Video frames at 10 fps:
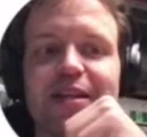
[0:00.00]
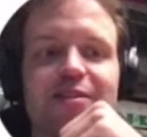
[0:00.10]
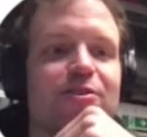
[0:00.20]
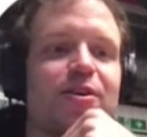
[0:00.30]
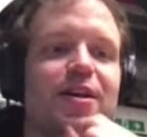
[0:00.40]

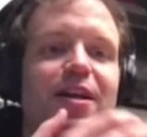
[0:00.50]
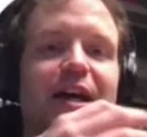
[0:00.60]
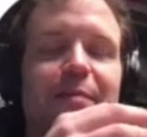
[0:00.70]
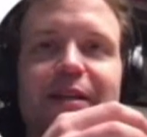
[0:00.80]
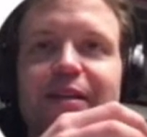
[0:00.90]
That's,
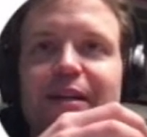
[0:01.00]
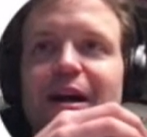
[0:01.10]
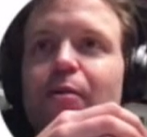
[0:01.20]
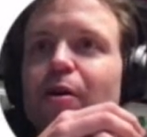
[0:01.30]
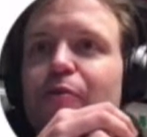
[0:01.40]
I mean,
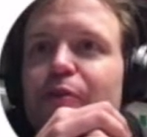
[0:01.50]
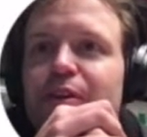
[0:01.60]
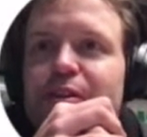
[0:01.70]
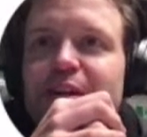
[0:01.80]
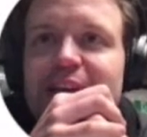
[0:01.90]
how often
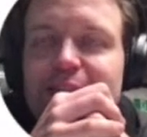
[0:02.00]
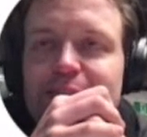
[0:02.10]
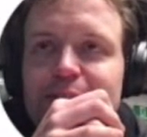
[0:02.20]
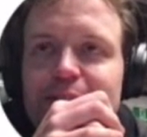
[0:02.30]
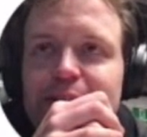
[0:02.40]
do you get
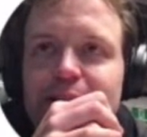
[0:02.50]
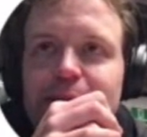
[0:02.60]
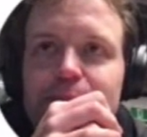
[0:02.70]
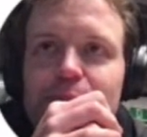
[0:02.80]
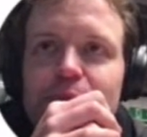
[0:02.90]

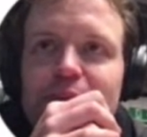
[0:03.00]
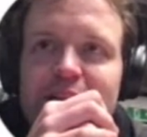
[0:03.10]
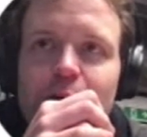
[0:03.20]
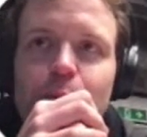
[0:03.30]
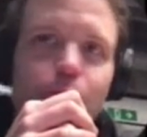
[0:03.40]
to
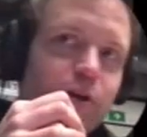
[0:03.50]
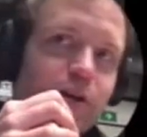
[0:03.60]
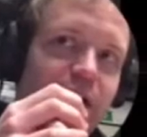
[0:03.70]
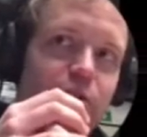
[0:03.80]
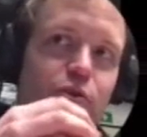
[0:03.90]
help
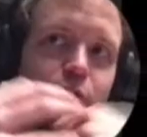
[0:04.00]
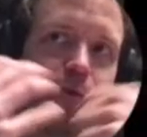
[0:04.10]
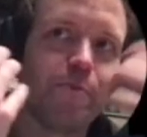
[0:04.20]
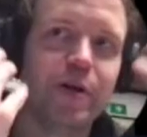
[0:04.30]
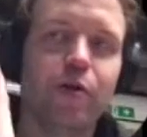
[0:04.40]
organize or
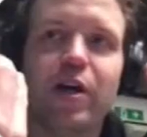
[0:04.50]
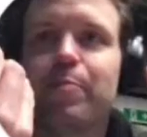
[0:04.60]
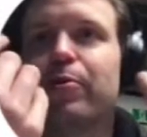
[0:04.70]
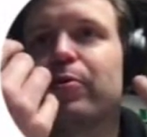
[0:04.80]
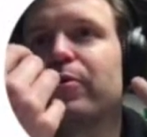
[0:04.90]
build
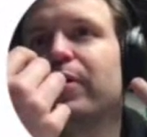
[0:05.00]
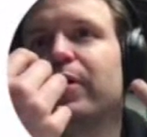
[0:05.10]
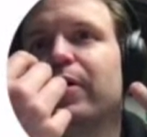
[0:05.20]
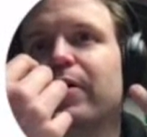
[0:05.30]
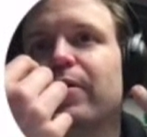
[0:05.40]
up an